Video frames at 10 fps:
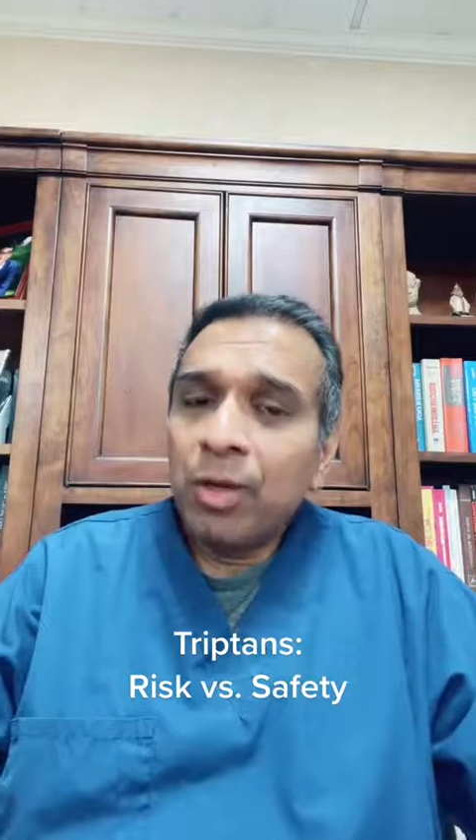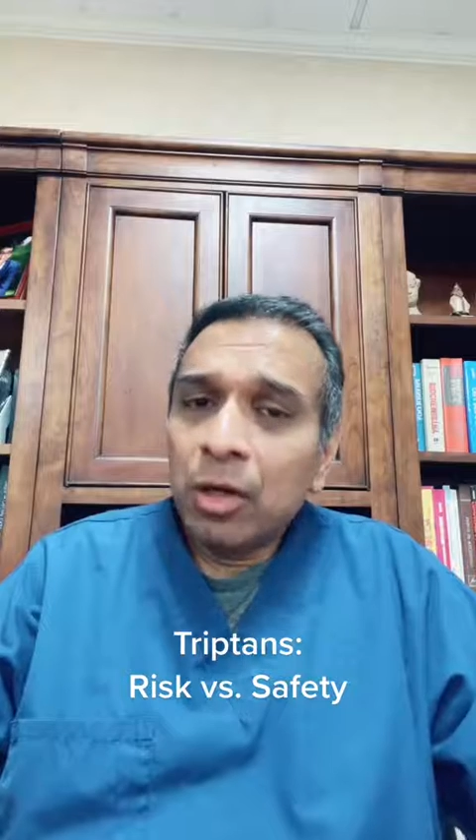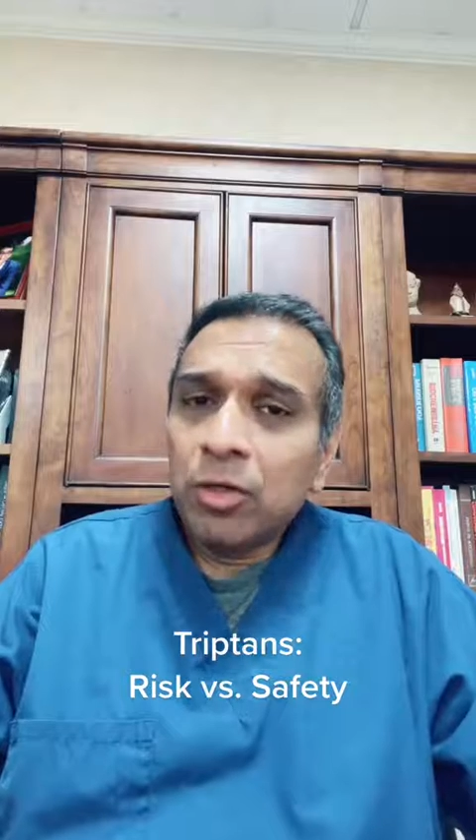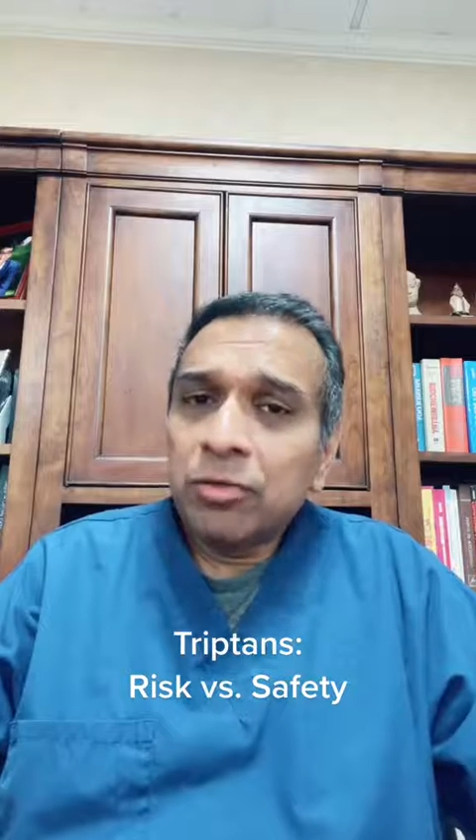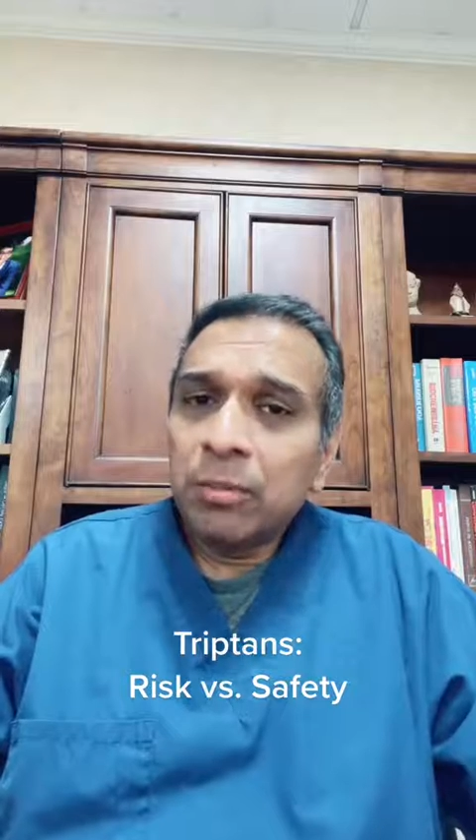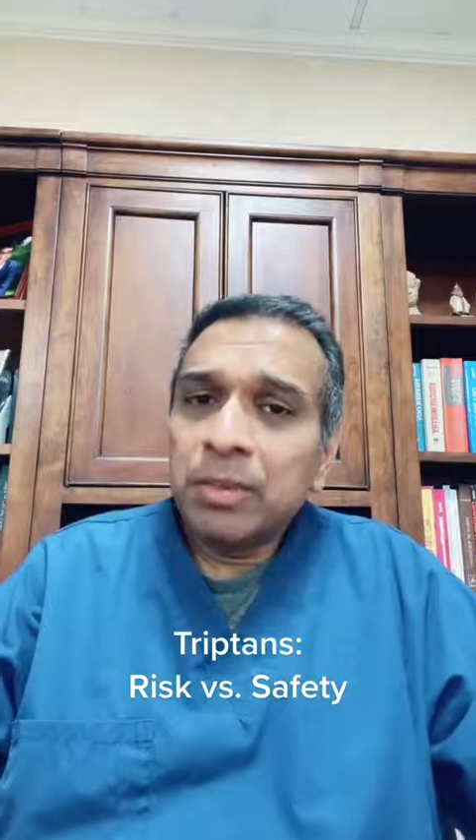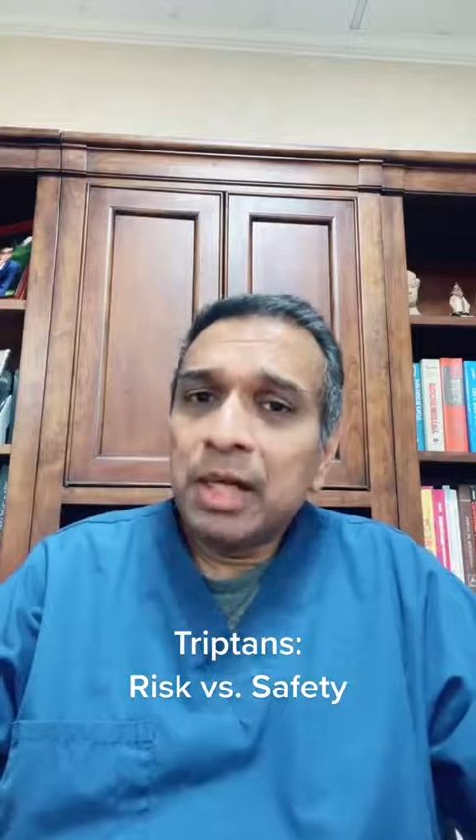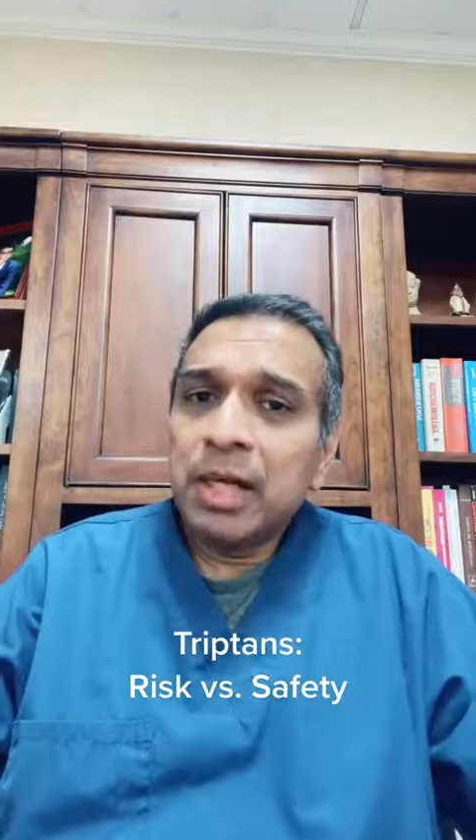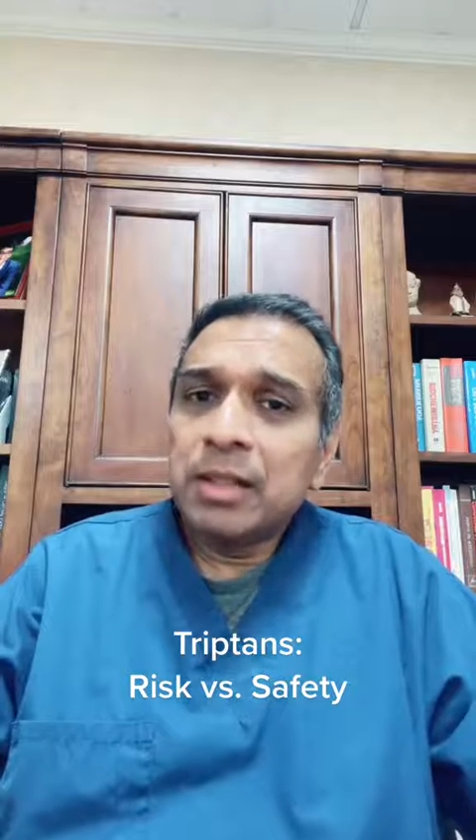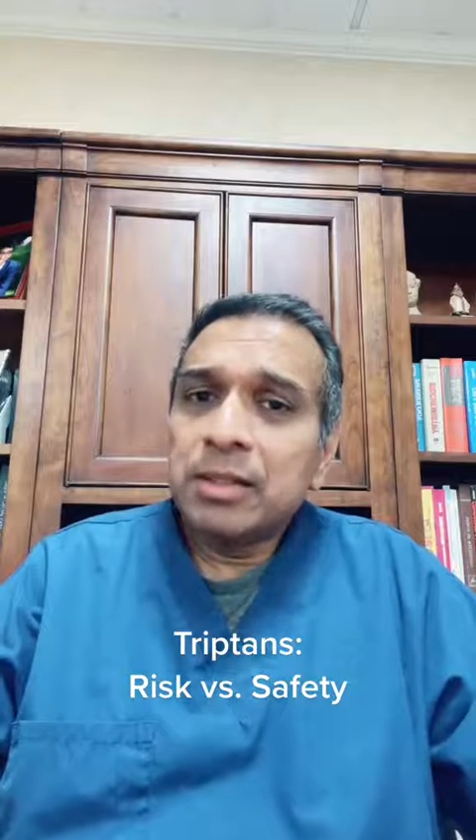been on
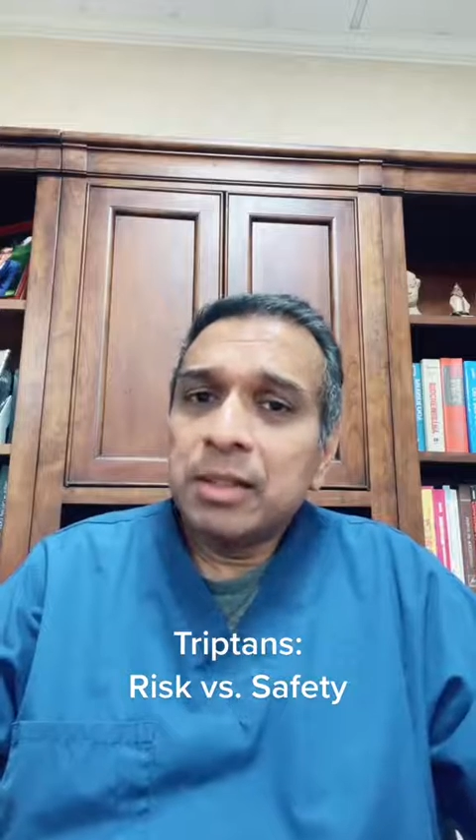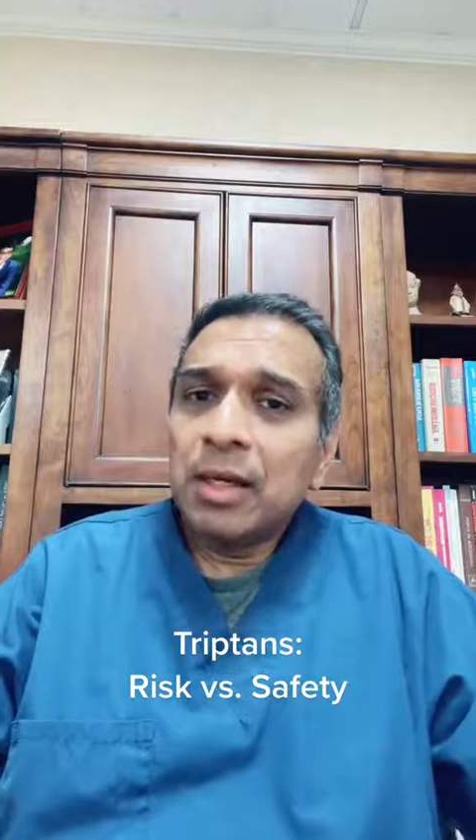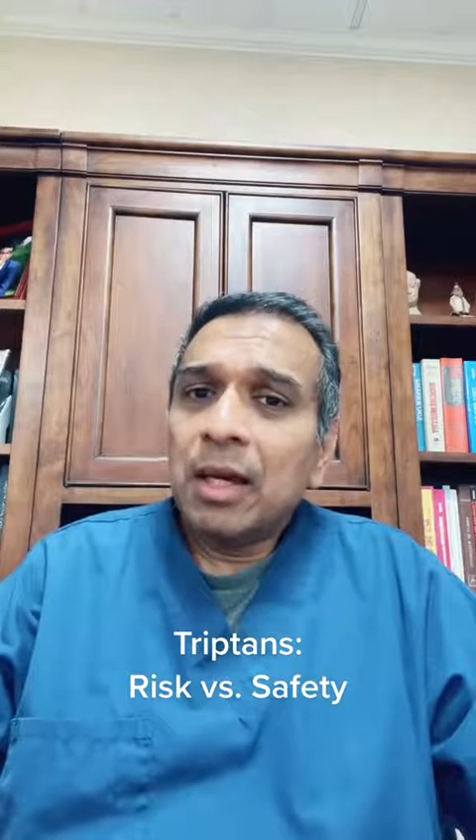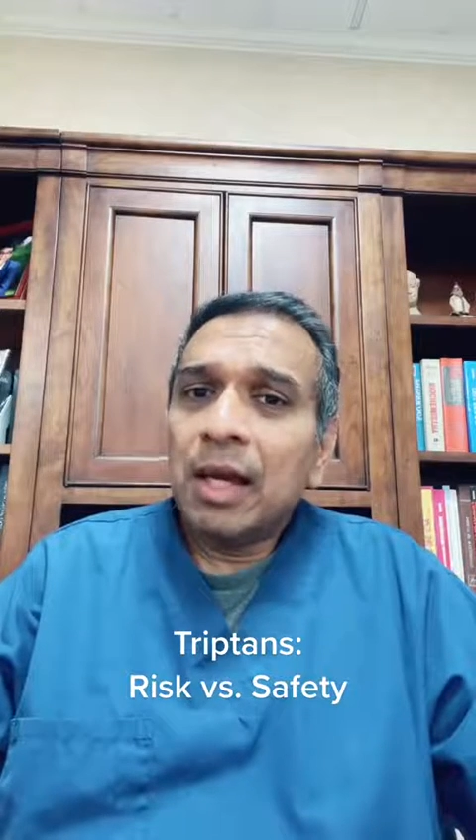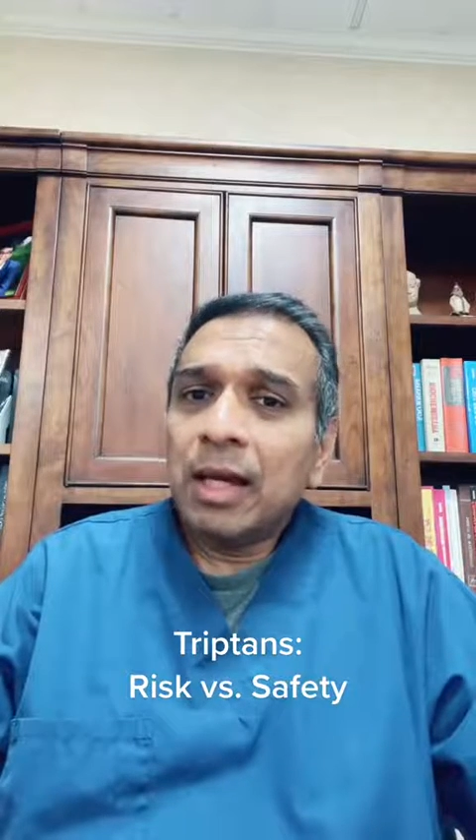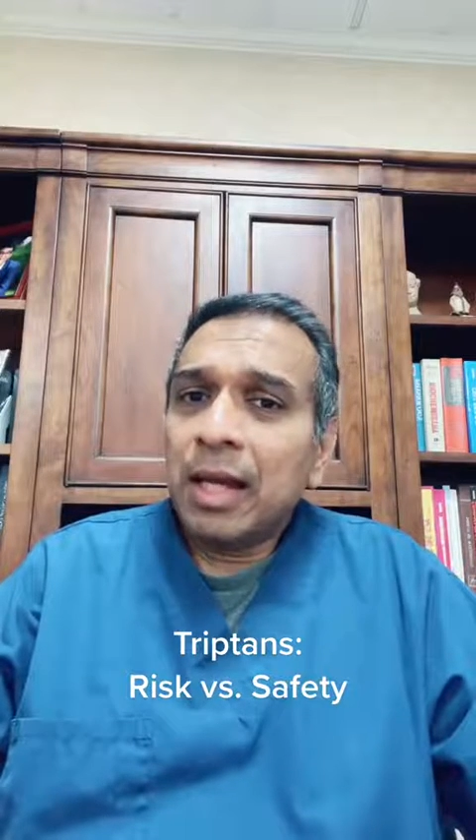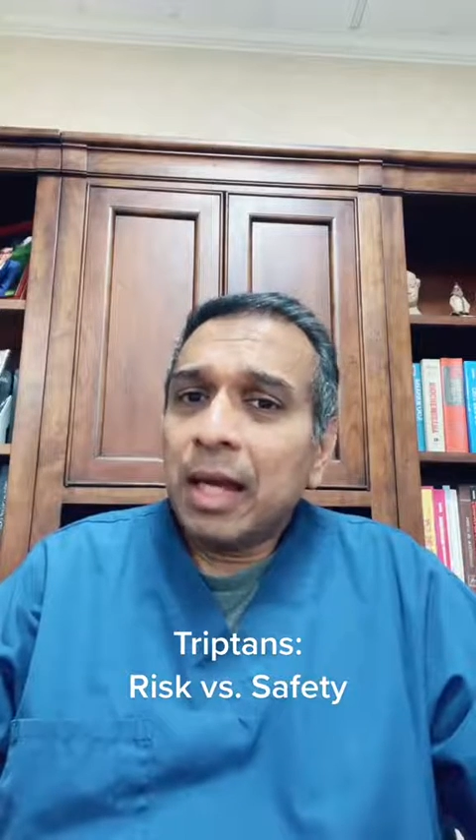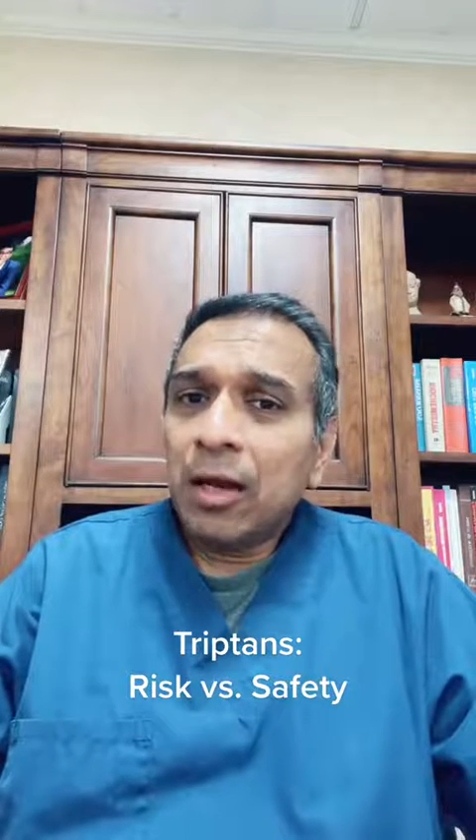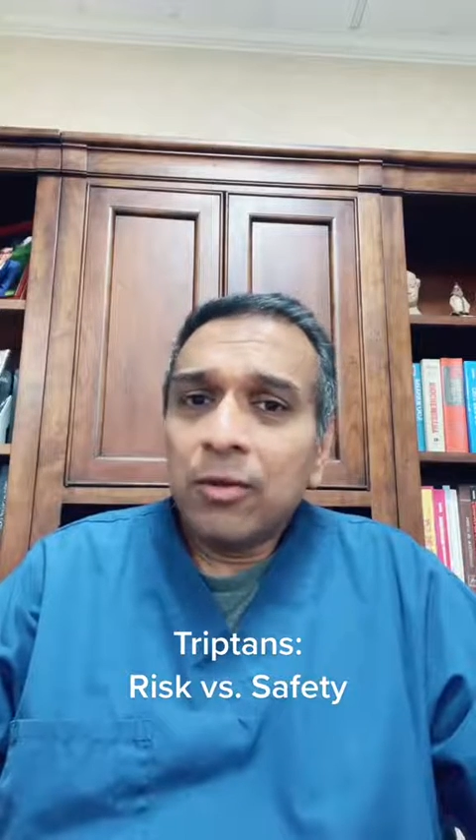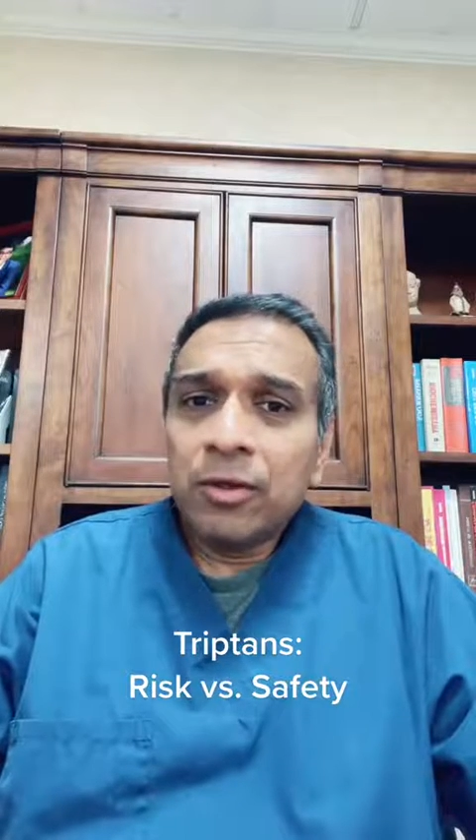triptans and
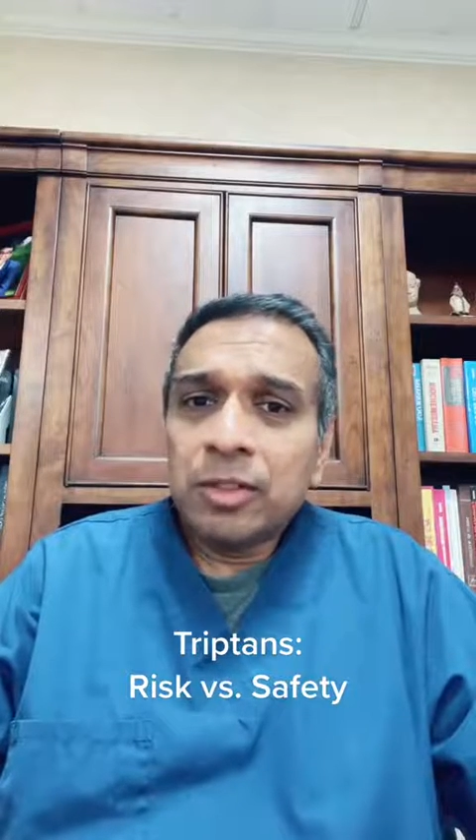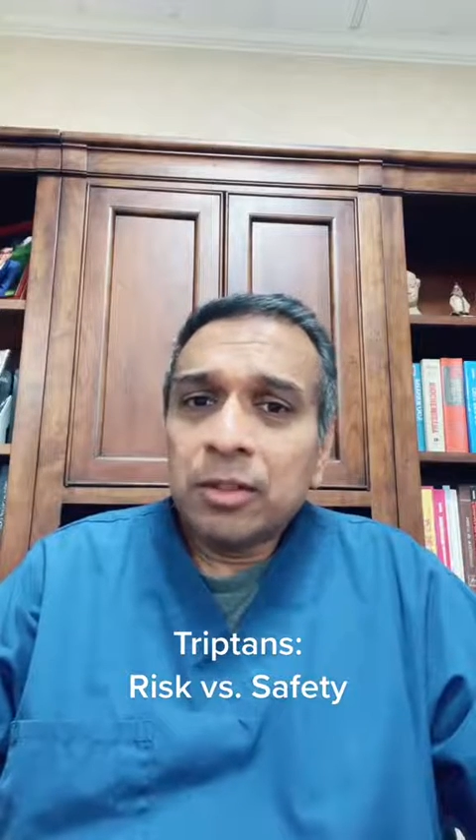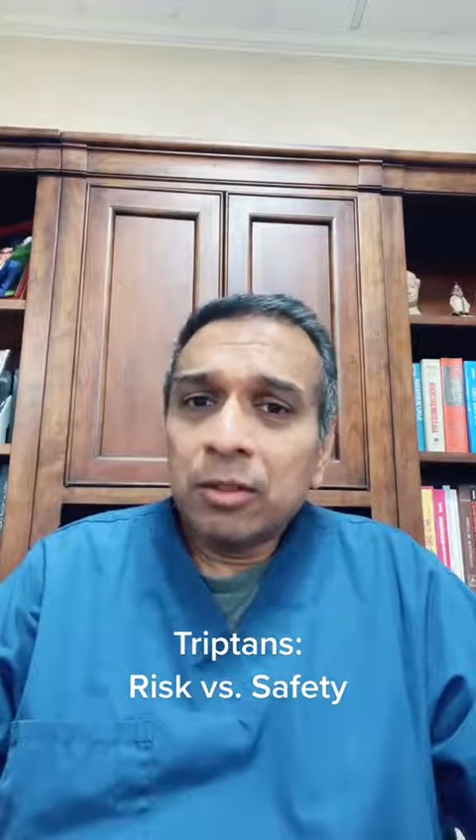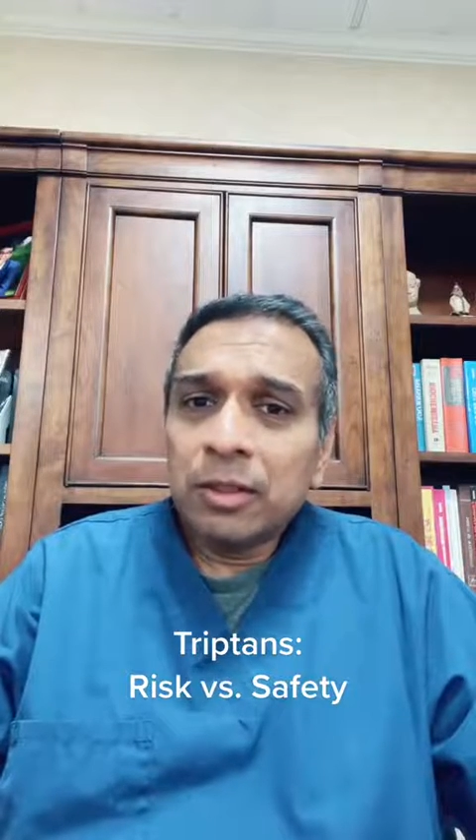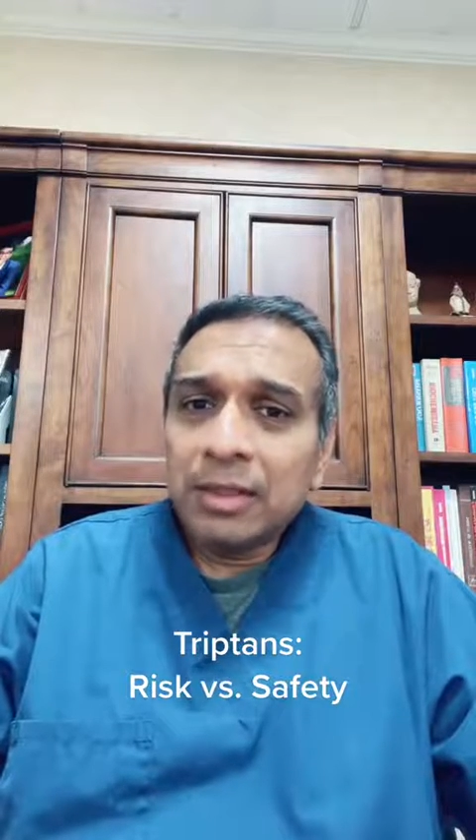now they're still